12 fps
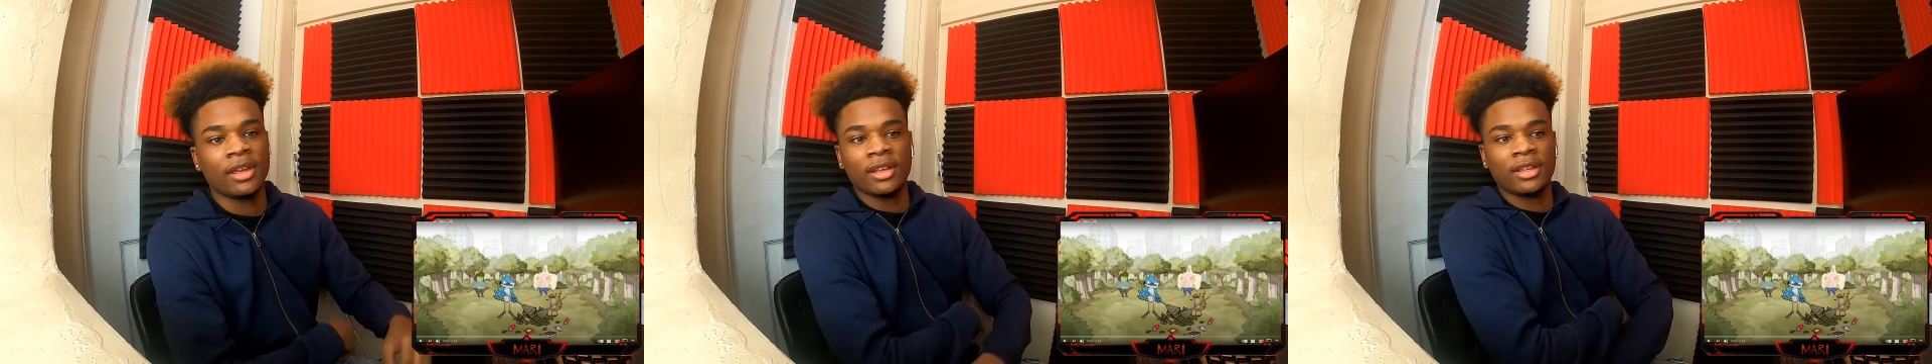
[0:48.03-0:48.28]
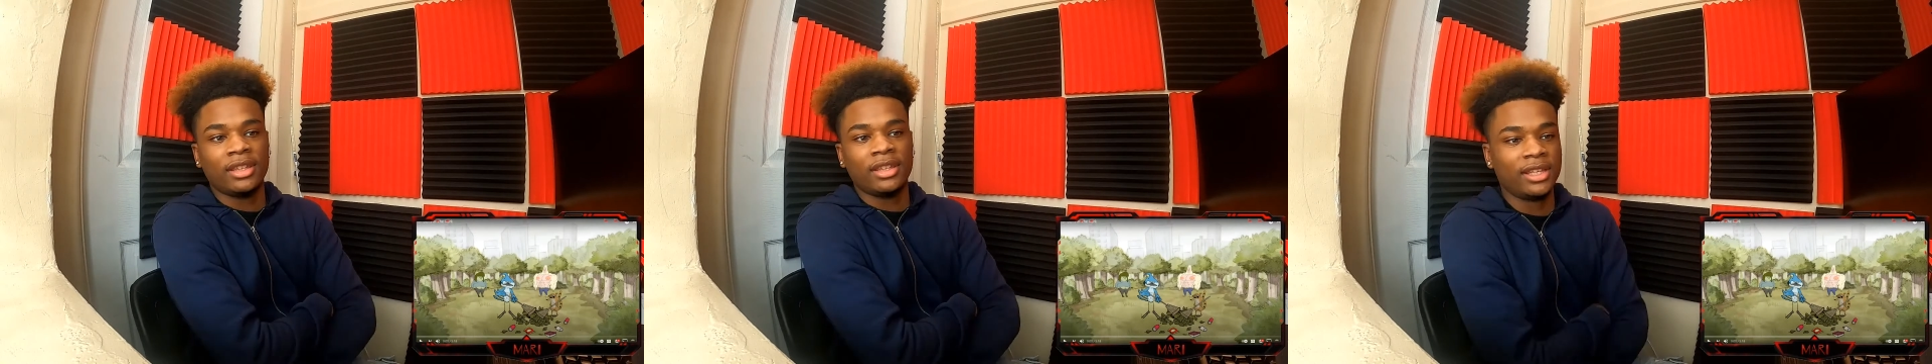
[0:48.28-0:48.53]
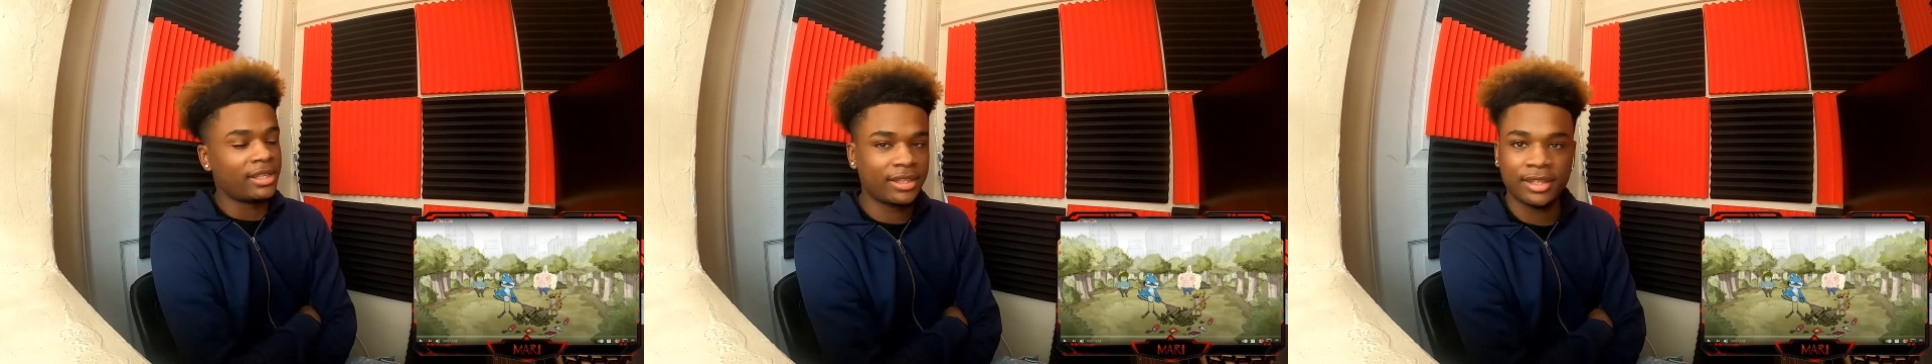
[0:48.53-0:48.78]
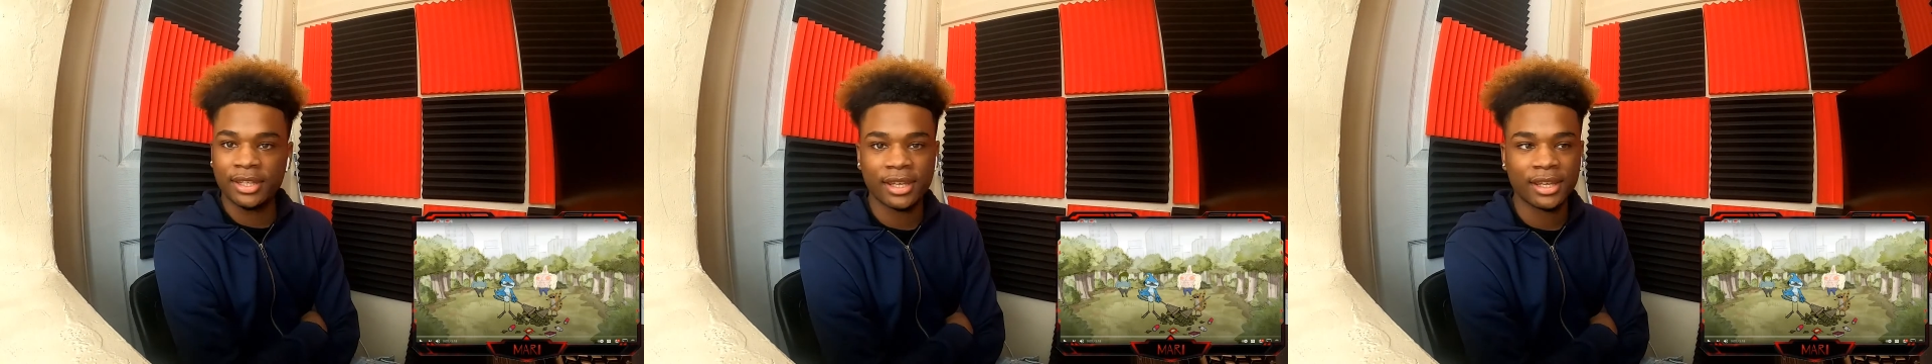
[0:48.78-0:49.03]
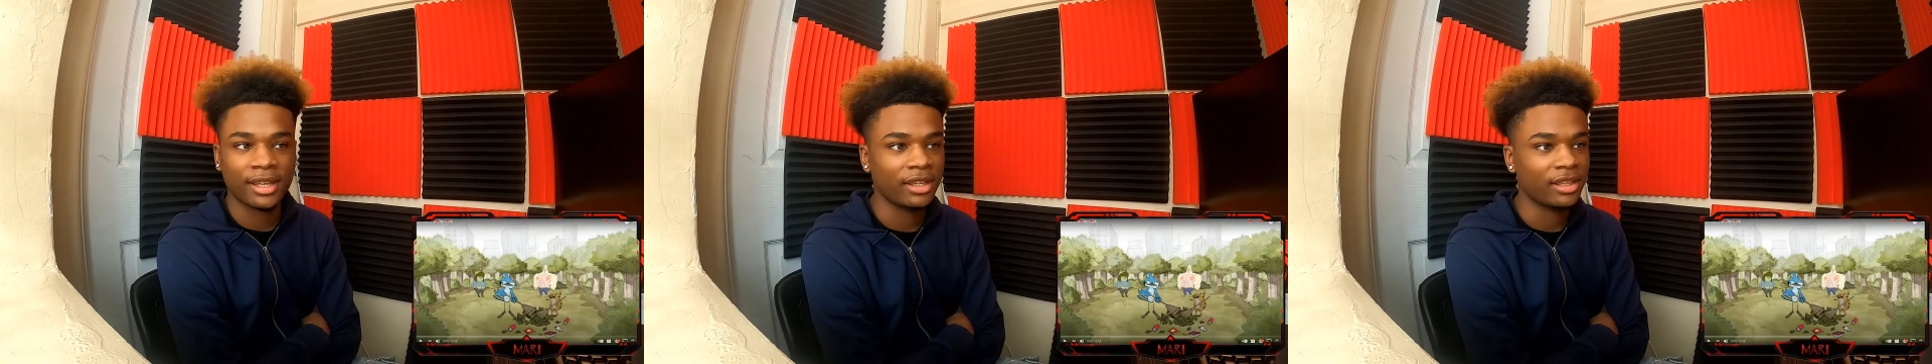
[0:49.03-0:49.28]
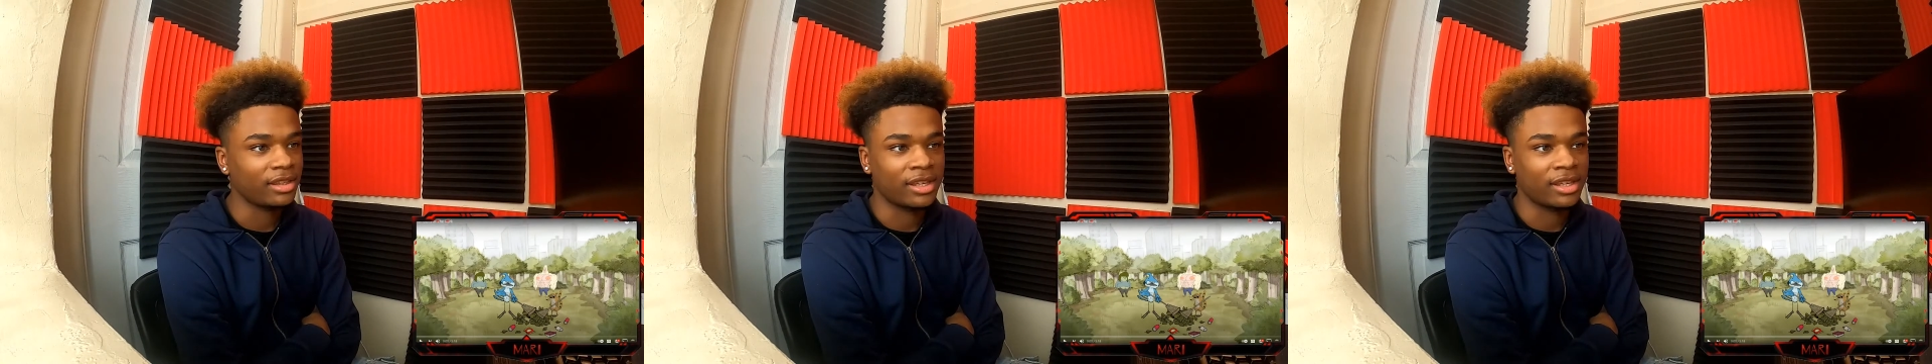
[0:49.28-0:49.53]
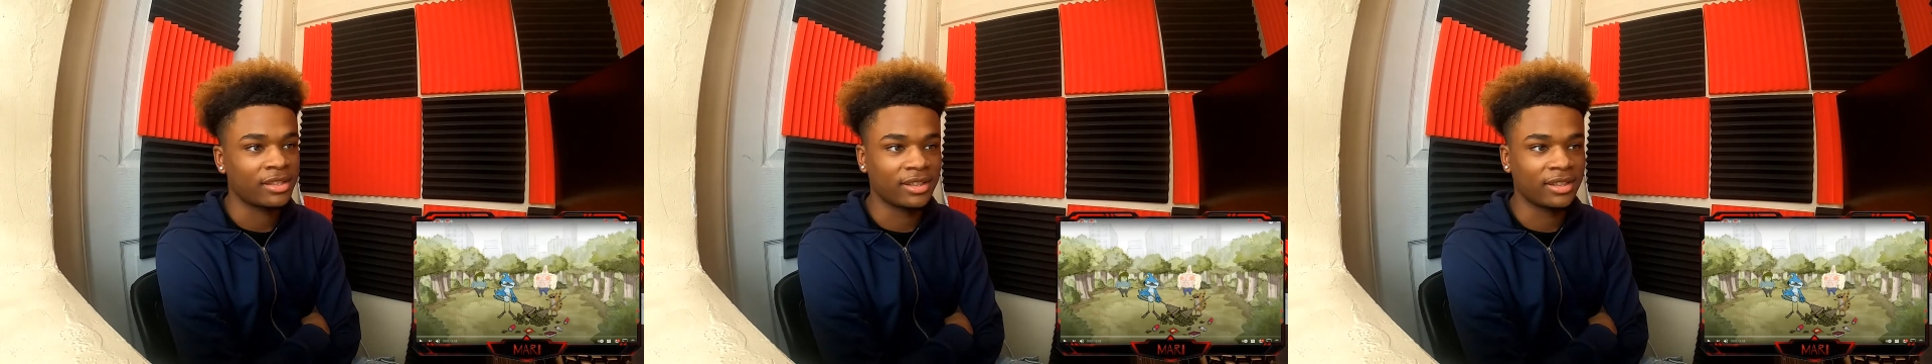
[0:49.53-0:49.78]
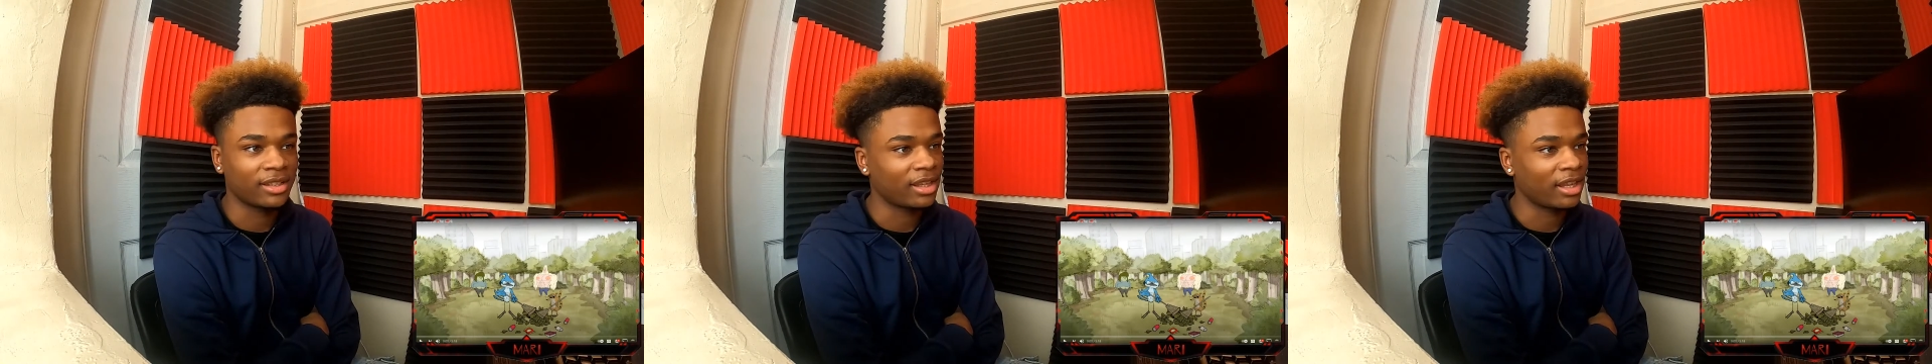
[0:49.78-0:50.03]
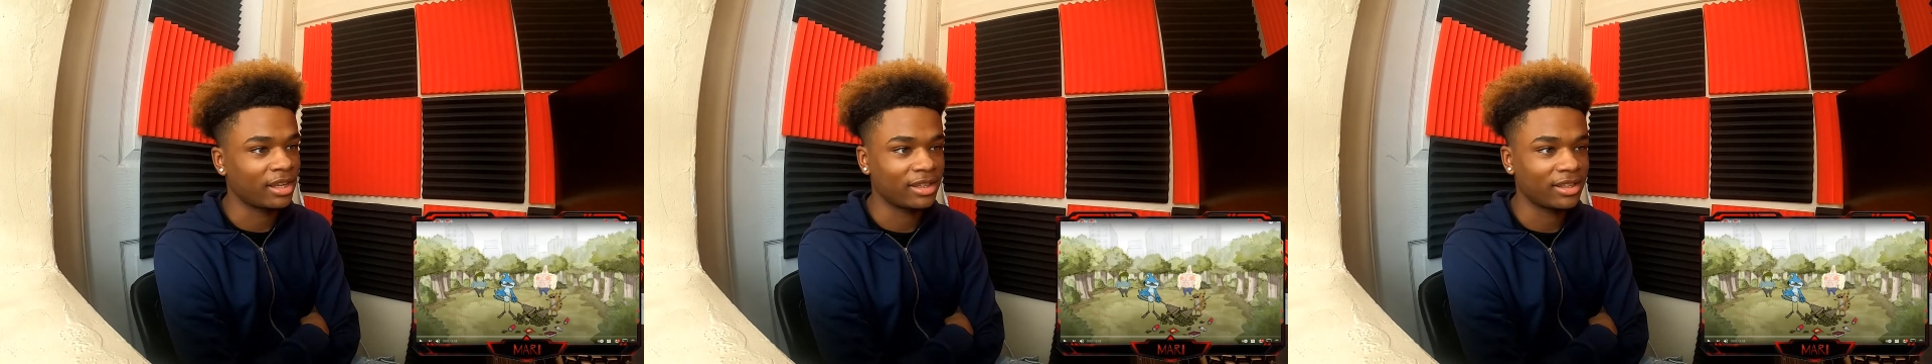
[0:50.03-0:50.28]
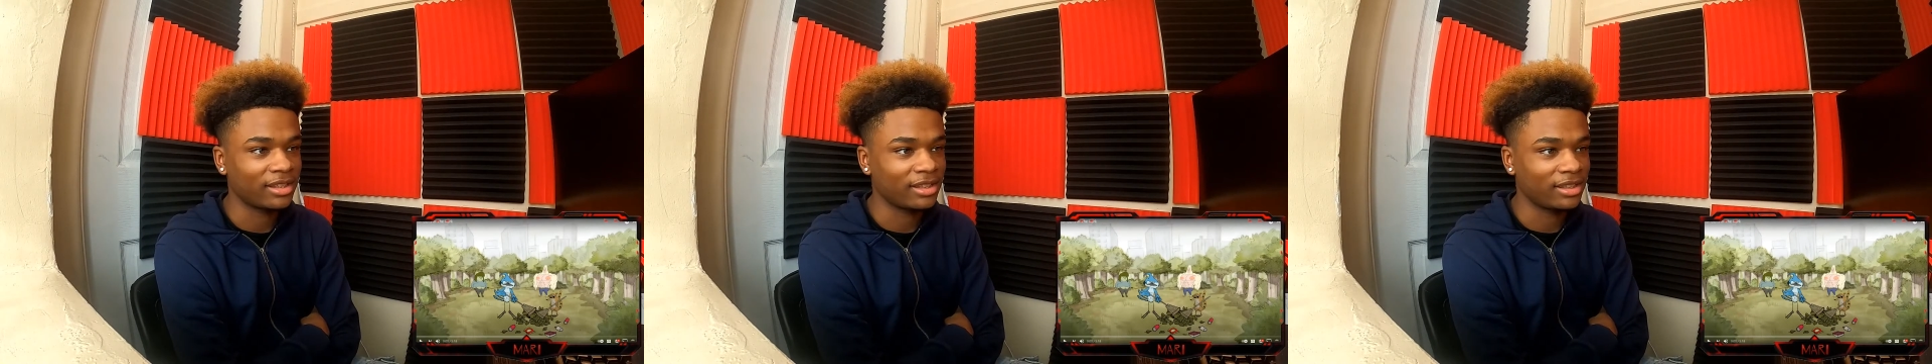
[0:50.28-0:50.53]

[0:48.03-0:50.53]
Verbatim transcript: This doesn't look like